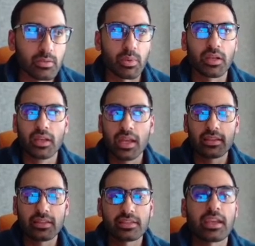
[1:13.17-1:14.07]
but in
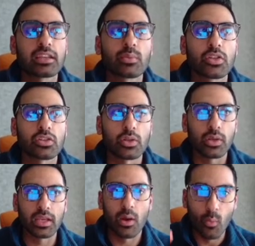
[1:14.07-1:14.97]
this case, we're just
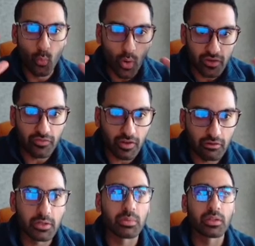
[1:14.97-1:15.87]
looking at one
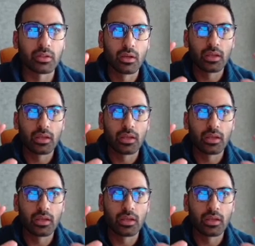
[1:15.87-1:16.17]
variable.